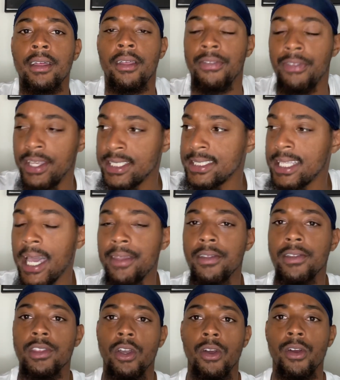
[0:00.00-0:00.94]
this, that, and
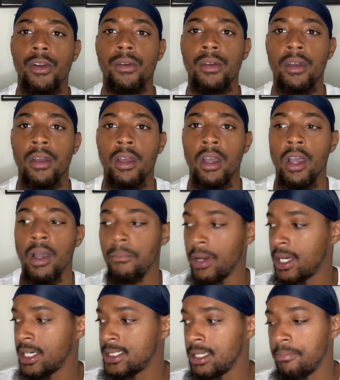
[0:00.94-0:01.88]
the third,
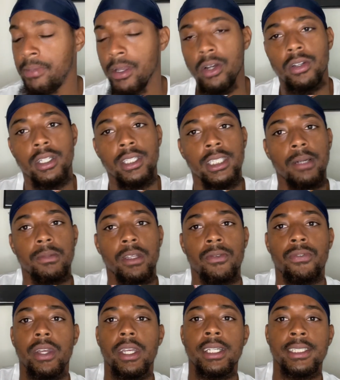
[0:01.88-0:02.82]
because you're building something
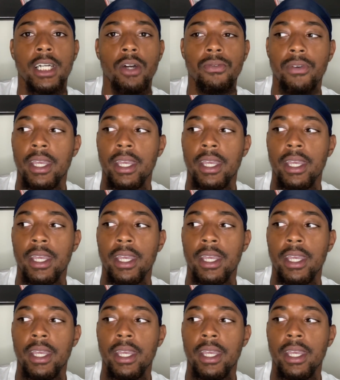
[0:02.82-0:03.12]
for yourself